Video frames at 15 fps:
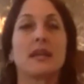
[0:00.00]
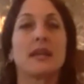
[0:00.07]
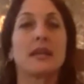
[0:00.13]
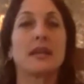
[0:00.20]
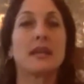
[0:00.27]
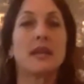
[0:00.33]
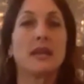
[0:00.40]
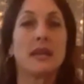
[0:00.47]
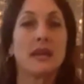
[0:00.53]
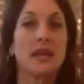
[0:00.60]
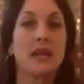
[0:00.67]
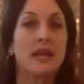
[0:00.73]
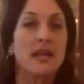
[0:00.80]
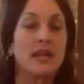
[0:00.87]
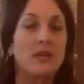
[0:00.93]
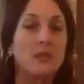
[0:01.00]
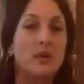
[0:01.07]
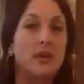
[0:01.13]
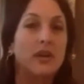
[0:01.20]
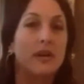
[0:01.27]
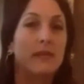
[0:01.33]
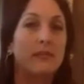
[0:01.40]
And in
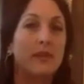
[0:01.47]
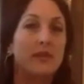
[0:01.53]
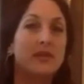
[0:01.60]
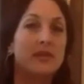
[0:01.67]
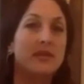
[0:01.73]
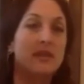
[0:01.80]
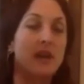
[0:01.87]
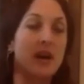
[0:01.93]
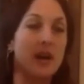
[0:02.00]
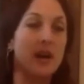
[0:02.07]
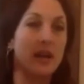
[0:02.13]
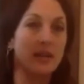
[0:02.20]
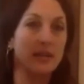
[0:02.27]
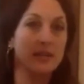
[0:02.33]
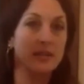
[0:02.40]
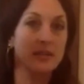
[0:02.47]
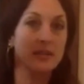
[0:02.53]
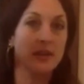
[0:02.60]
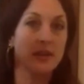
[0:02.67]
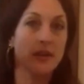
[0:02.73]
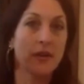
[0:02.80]
would come those thoughts